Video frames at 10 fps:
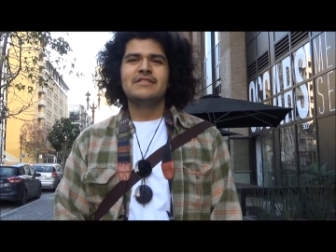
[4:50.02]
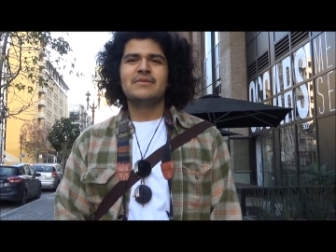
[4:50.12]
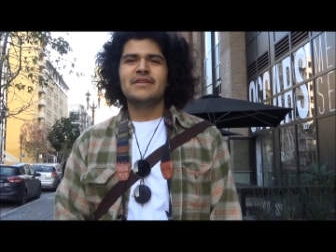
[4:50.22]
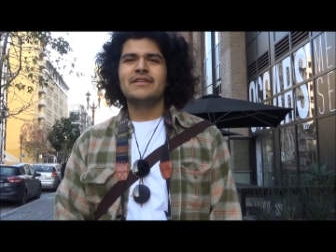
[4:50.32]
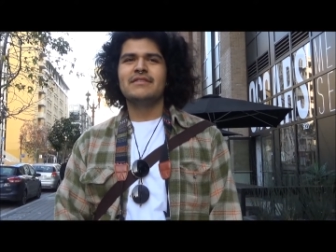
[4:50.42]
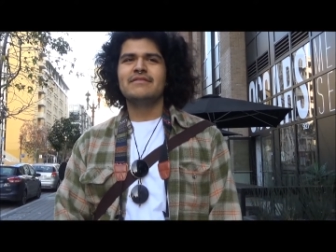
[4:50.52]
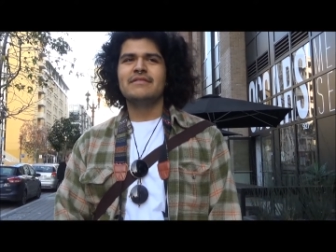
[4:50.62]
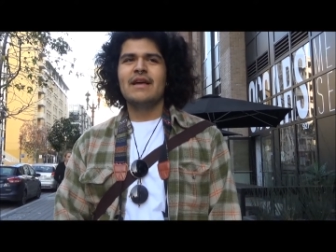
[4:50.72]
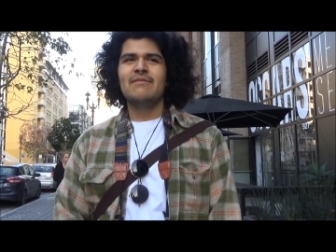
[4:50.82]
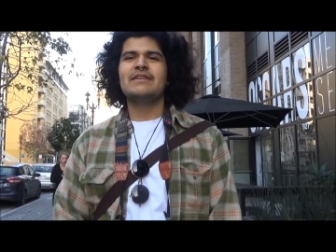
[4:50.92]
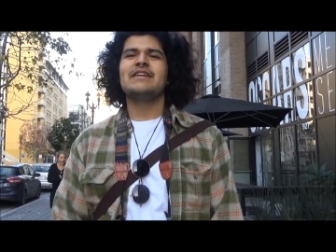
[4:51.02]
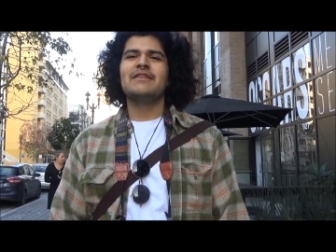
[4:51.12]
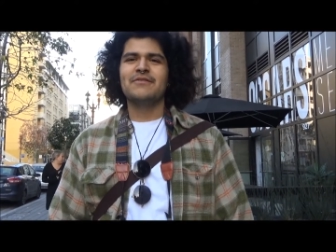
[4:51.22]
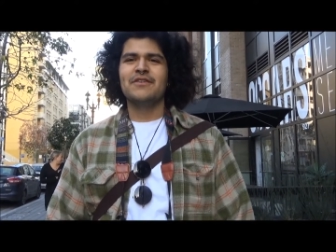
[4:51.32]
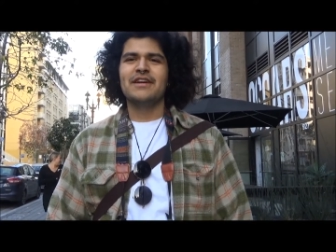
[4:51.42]
I'm
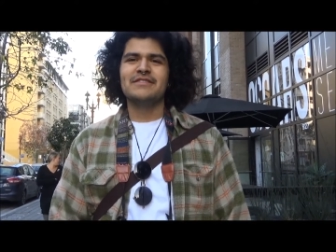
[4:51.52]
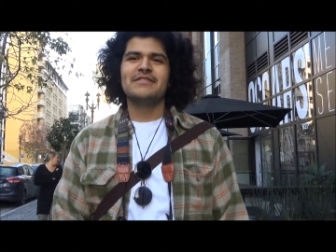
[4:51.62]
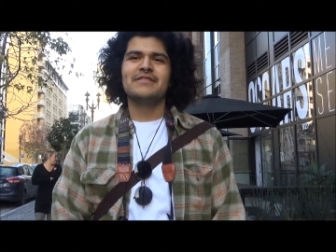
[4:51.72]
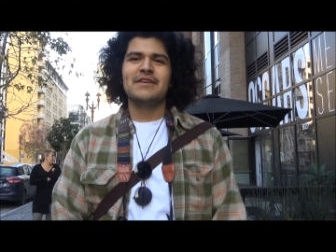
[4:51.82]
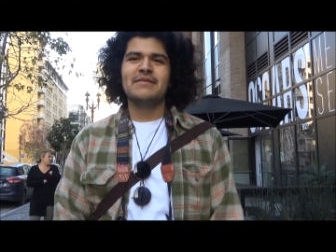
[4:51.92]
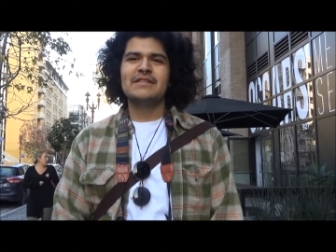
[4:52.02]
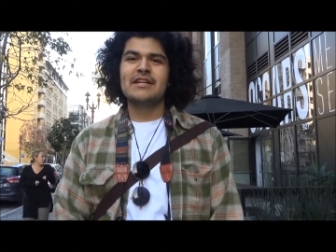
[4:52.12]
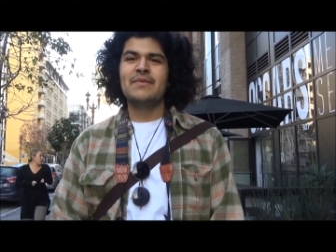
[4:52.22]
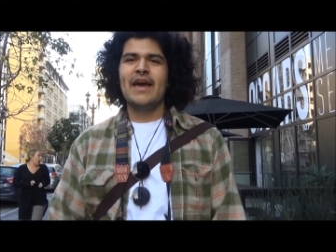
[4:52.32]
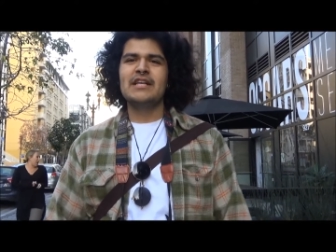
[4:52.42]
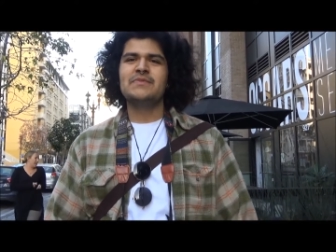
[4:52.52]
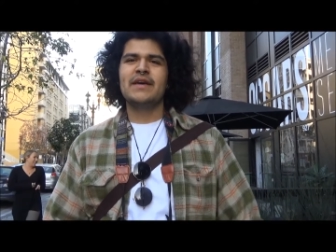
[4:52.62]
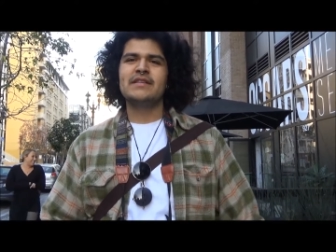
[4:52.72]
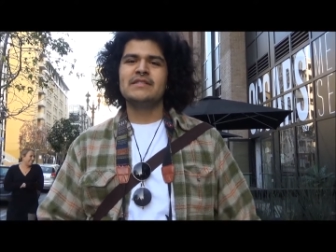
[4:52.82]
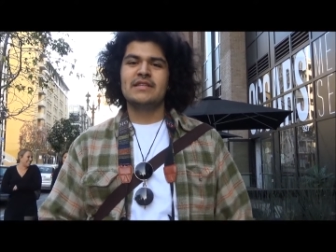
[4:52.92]
excited for it actually. Yeah, it's not gonna be as
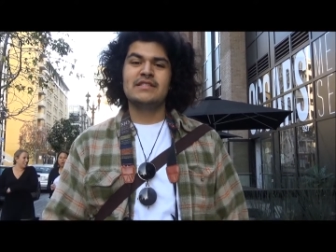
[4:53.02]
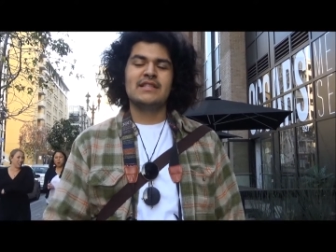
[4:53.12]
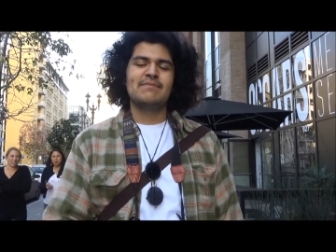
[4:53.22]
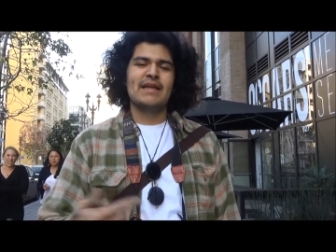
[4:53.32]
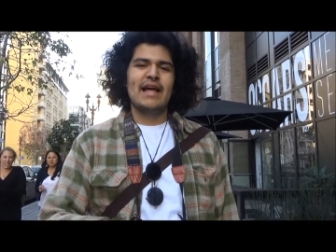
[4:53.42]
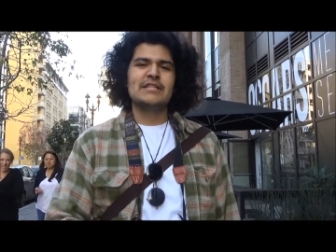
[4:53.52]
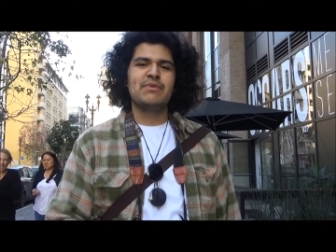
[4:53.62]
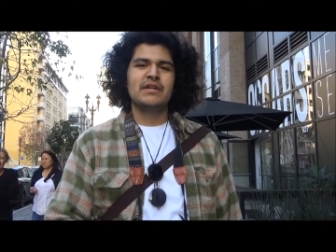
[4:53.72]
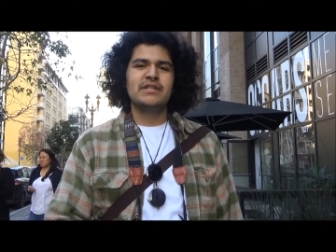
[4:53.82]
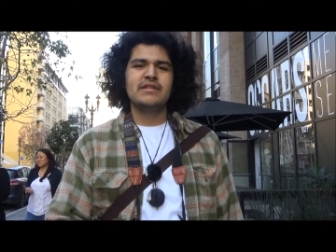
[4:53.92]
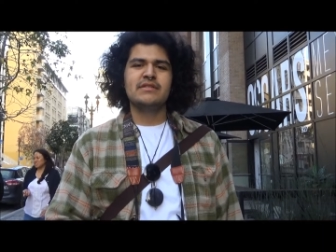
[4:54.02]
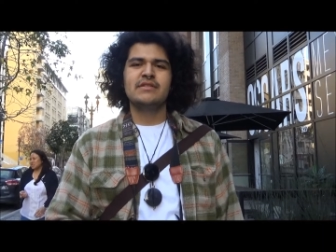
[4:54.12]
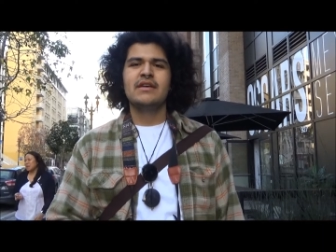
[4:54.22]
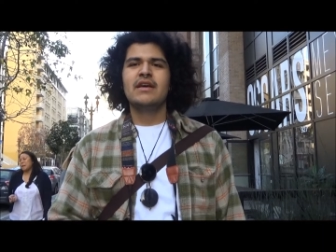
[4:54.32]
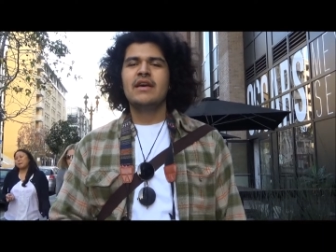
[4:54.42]
big as because my last project.
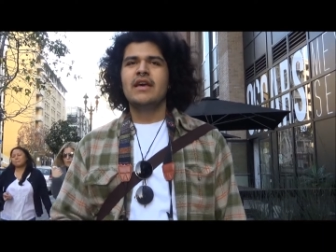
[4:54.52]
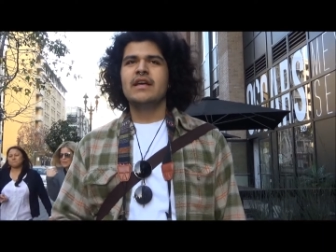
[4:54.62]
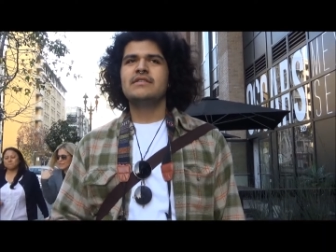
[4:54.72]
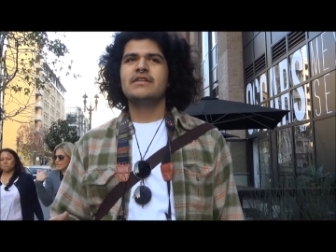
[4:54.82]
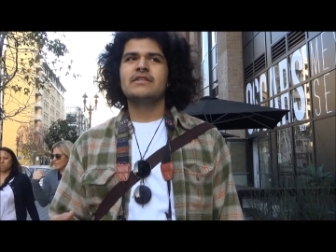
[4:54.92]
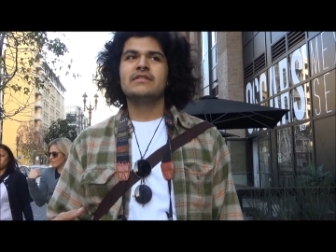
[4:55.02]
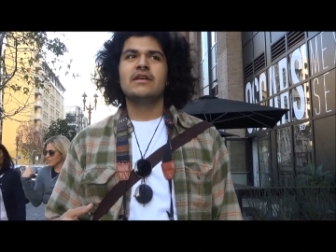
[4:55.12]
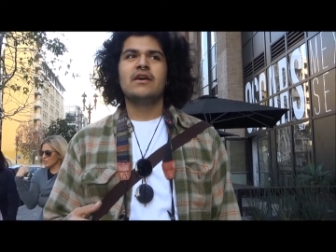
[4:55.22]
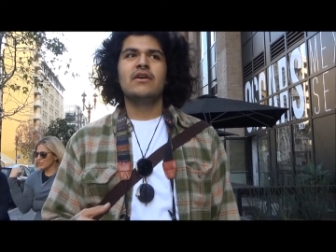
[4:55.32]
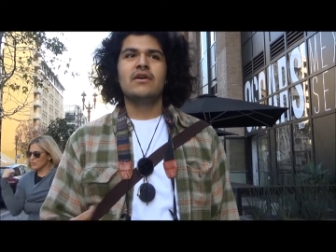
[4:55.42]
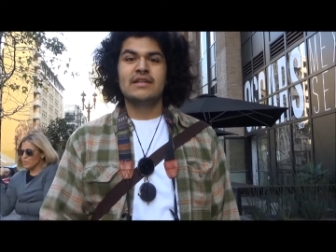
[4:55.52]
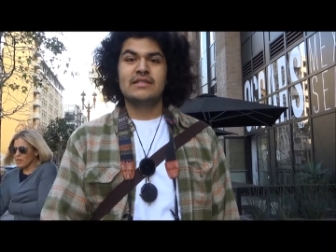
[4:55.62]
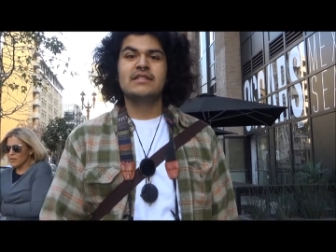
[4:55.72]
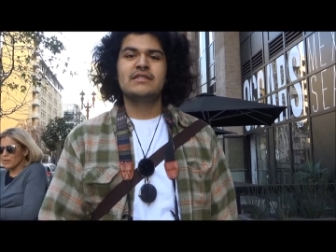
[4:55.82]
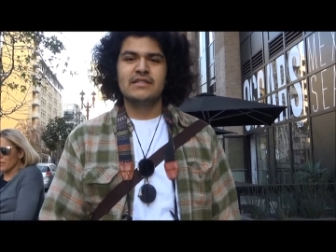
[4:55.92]
It took
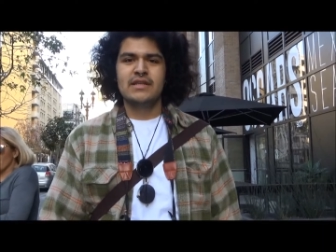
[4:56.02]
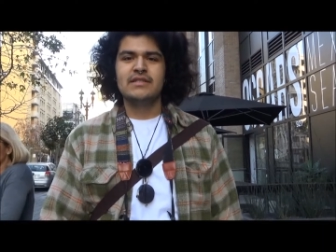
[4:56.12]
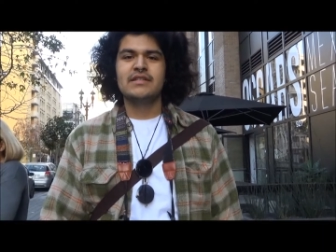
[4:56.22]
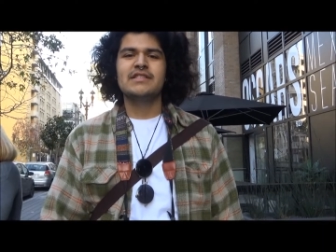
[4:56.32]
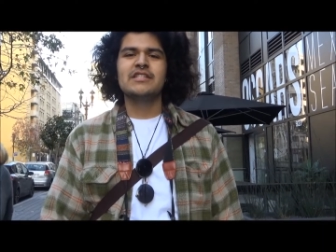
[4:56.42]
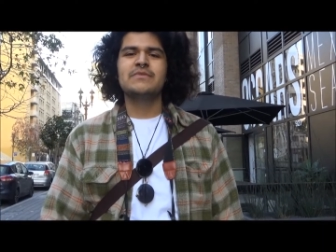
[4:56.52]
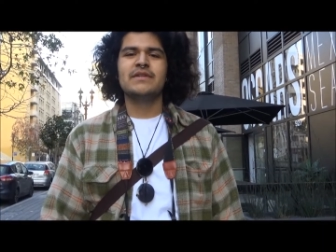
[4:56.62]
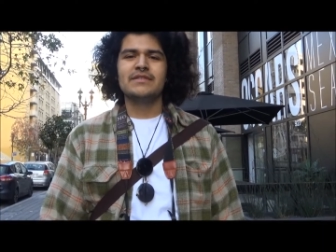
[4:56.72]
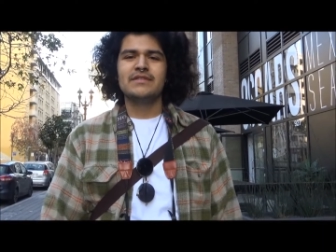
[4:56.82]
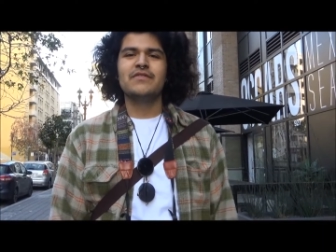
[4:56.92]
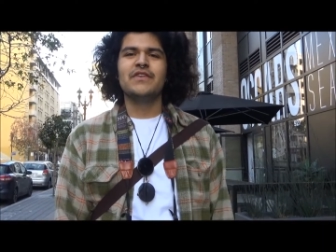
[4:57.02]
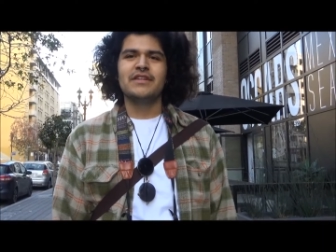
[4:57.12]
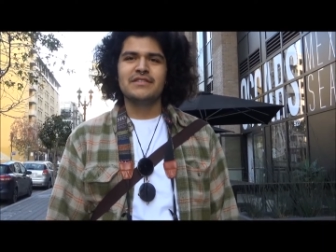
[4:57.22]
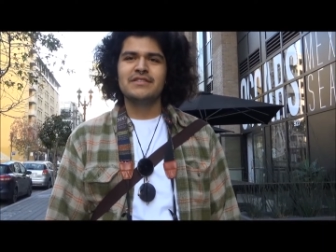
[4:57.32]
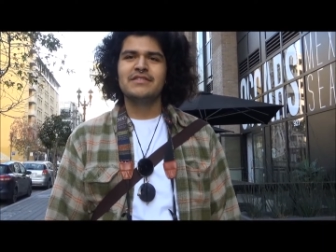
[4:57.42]
6 months to finish.